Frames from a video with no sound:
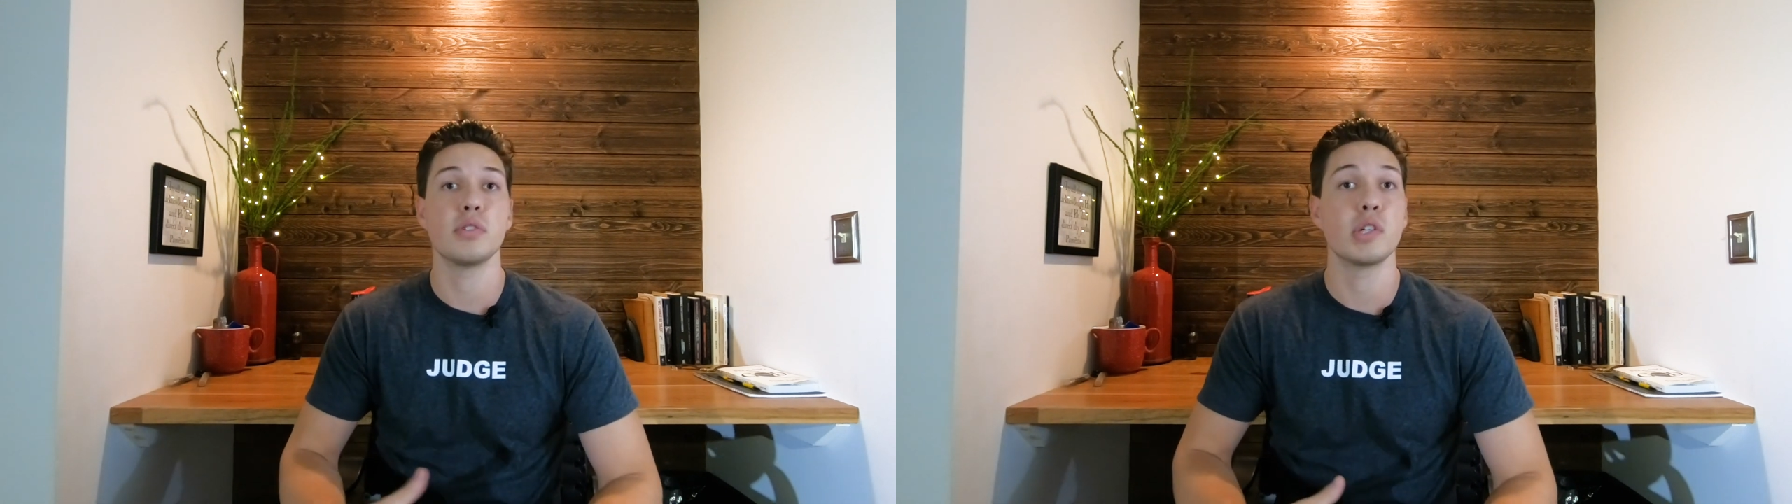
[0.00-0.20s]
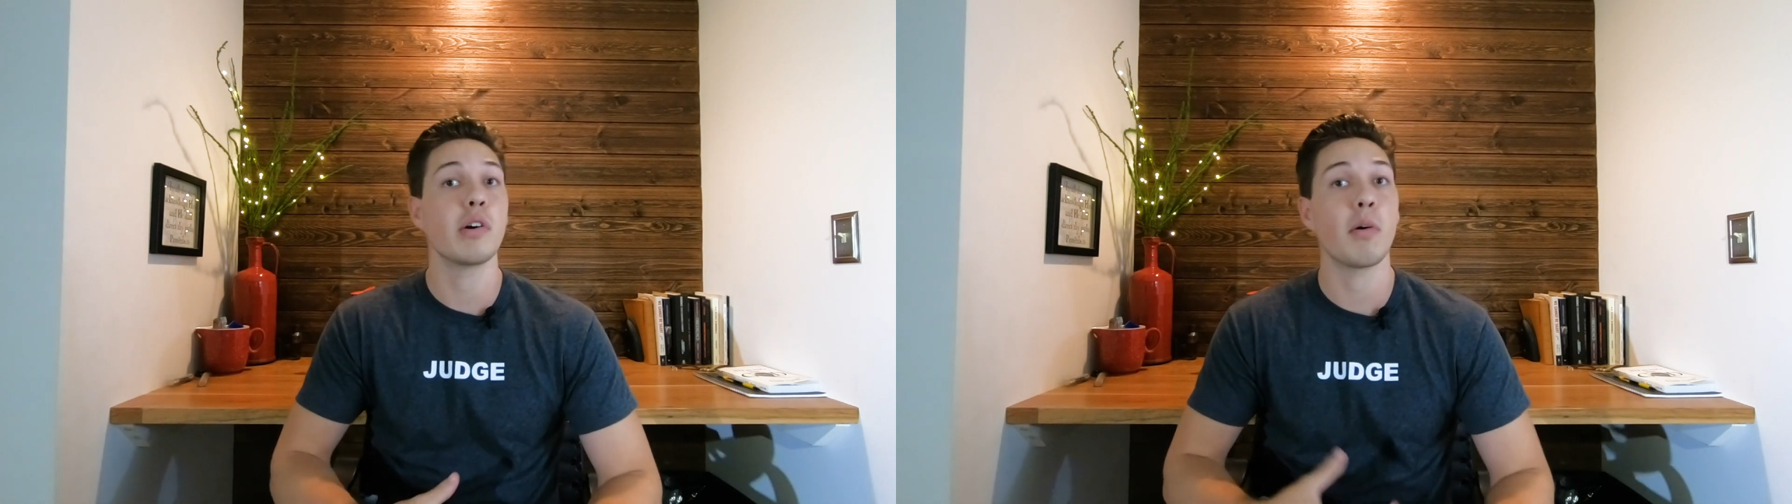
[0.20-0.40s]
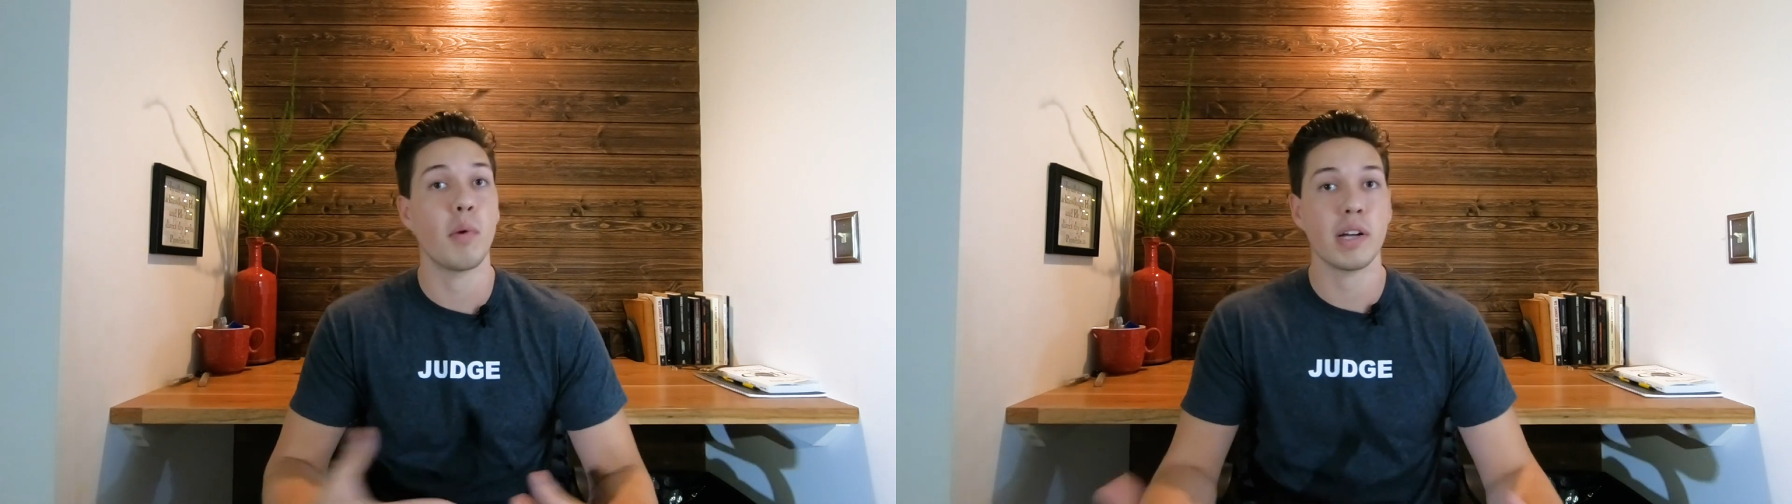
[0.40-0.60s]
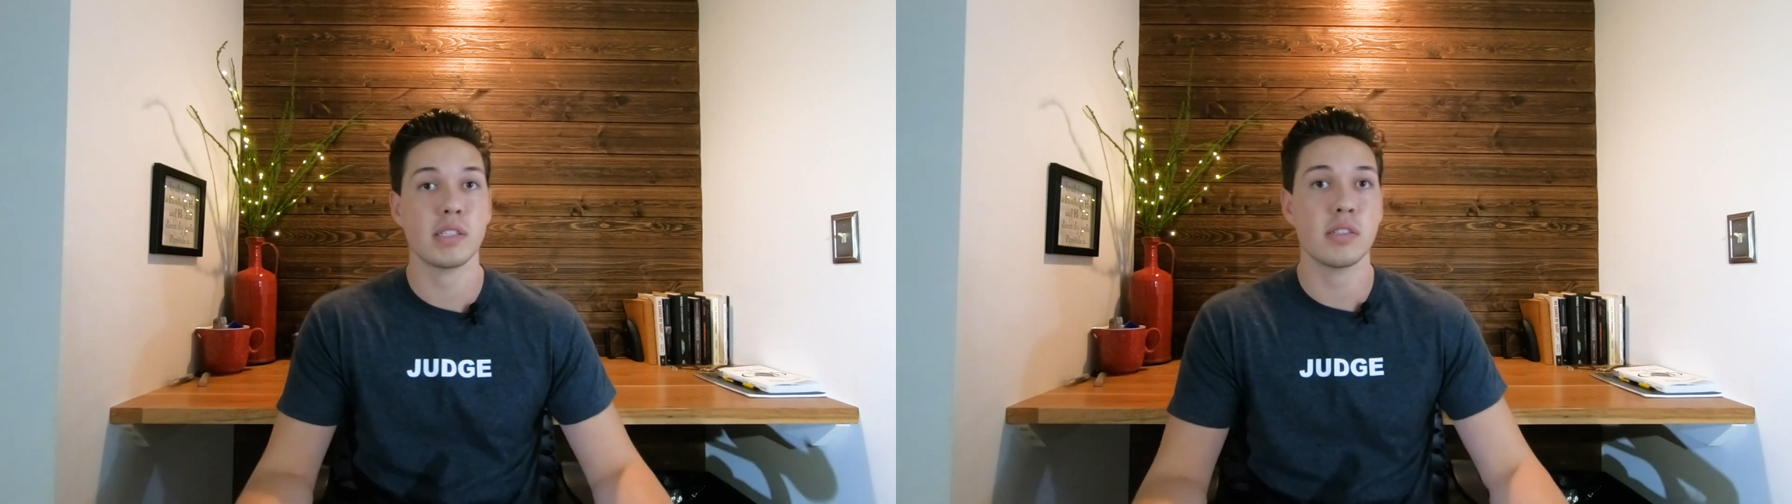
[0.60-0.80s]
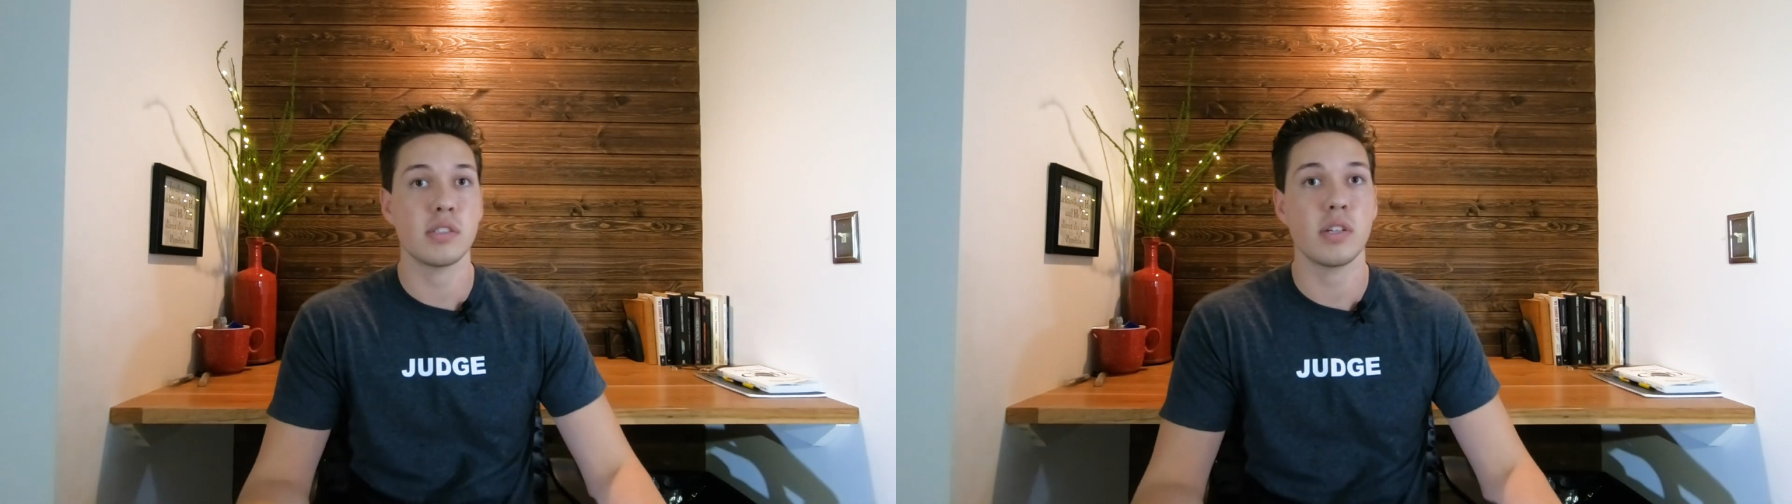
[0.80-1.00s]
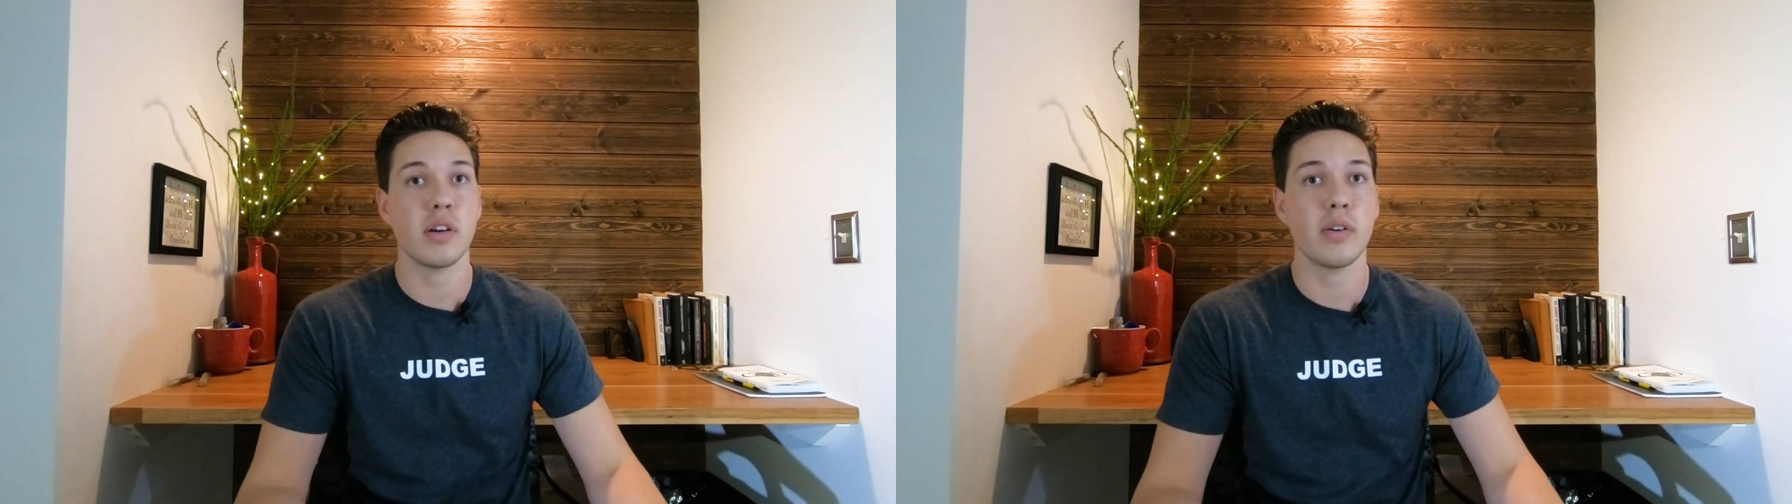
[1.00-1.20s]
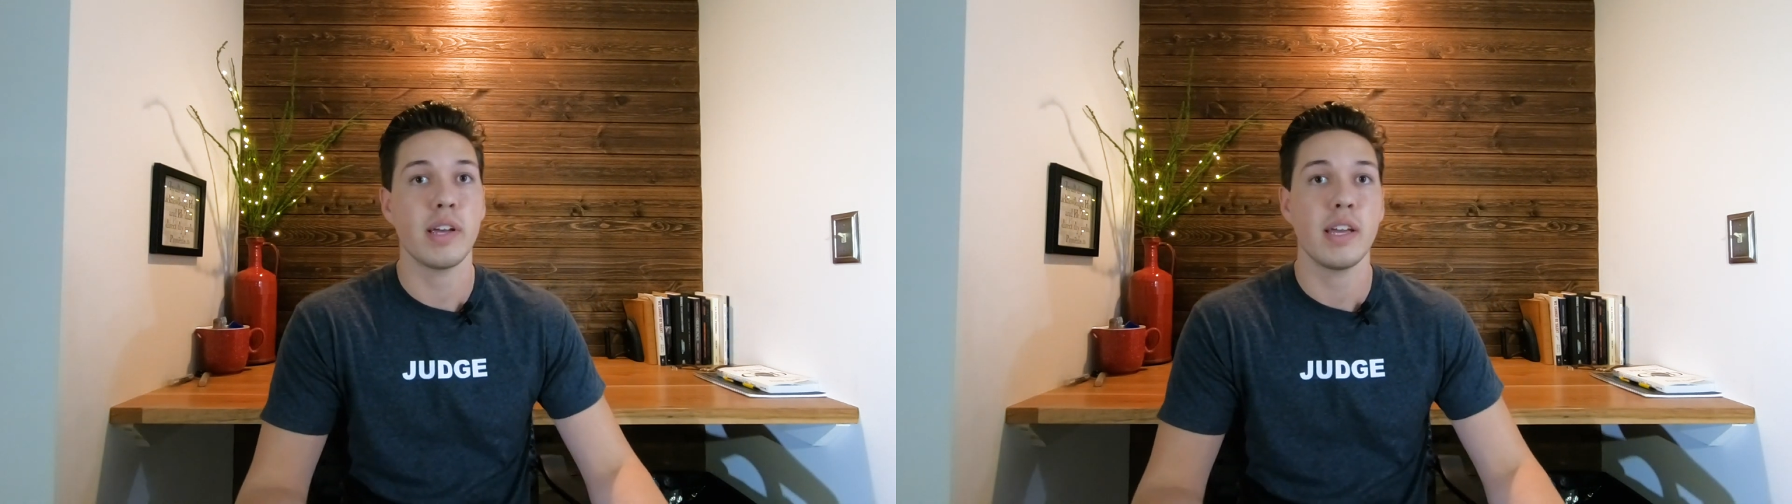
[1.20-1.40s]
grew up watching the show,